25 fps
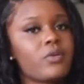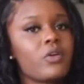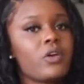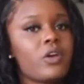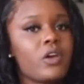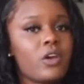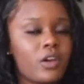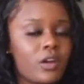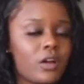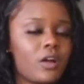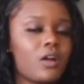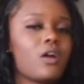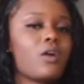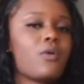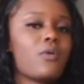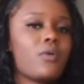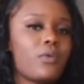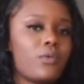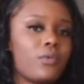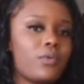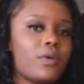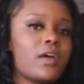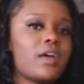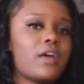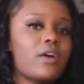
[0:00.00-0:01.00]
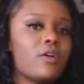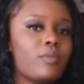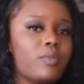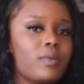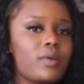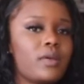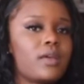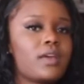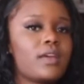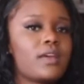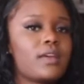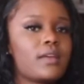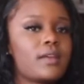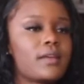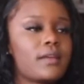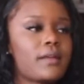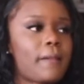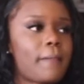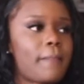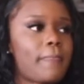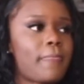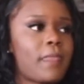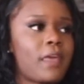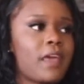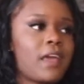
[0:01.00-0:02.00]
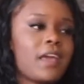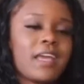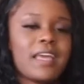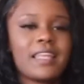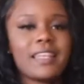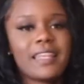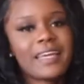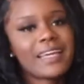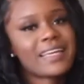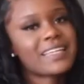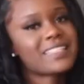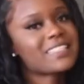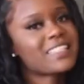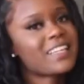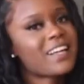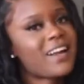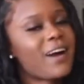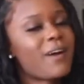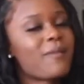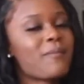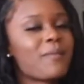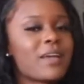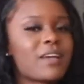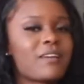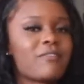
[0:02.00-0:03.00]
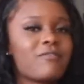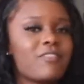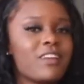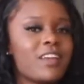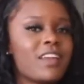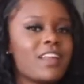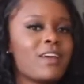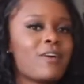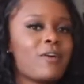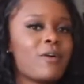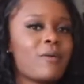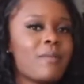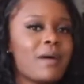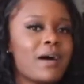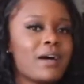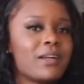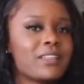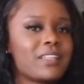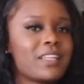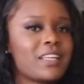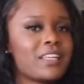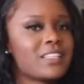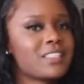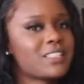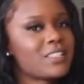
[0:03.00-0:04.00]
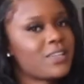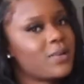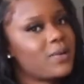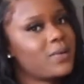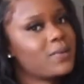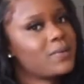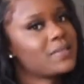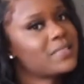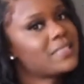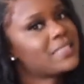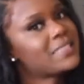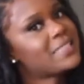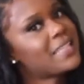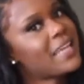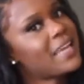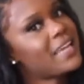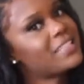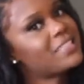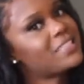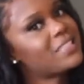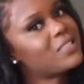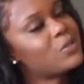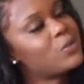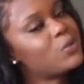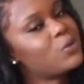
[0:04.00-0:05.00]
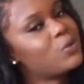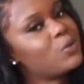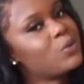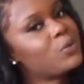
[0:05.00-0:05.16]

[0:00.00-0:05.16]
going with LPN. And like I said, I'll make a video about that, so stay tuned.